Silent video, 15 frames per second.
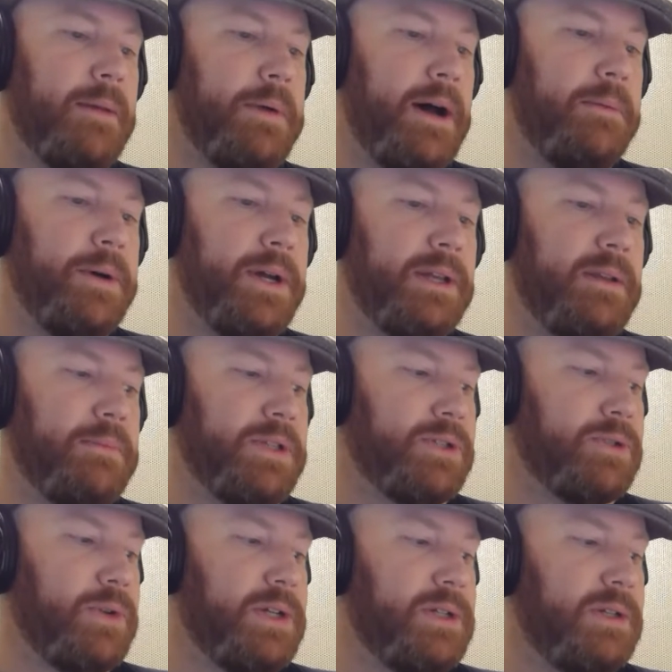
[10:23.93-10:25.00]
public
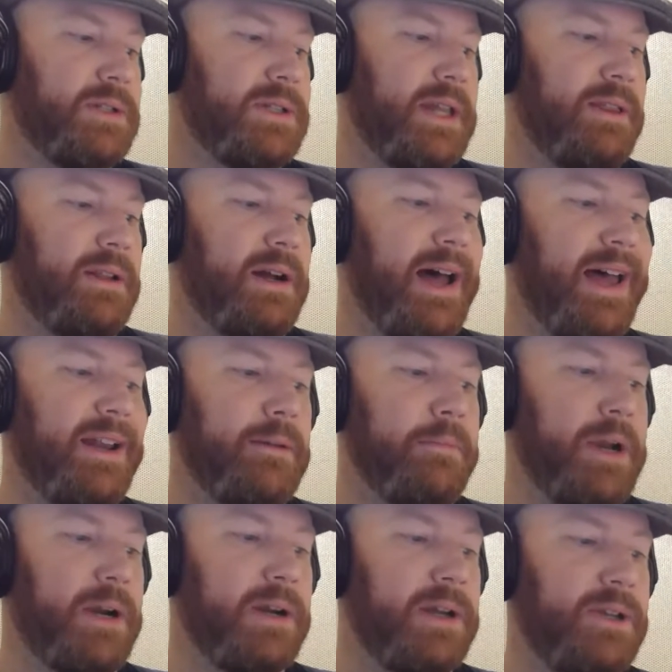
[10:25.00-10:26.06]
demonstrations in Latin
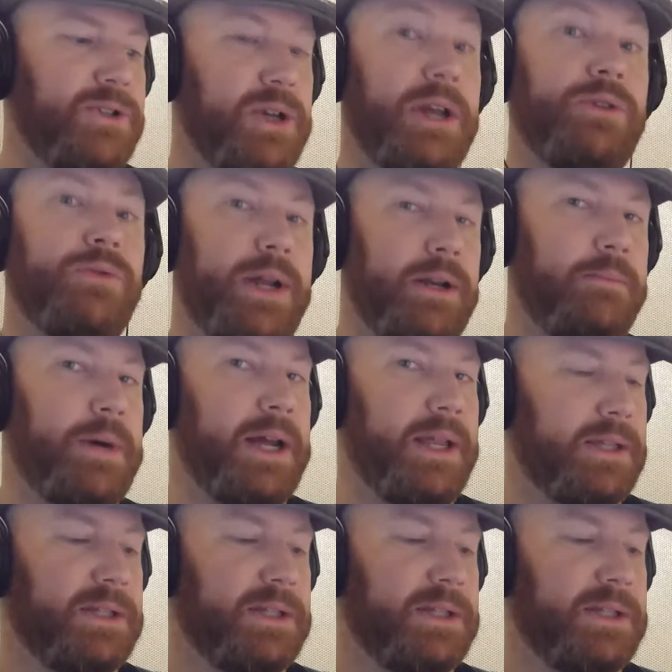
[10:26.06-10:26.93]
America generated by the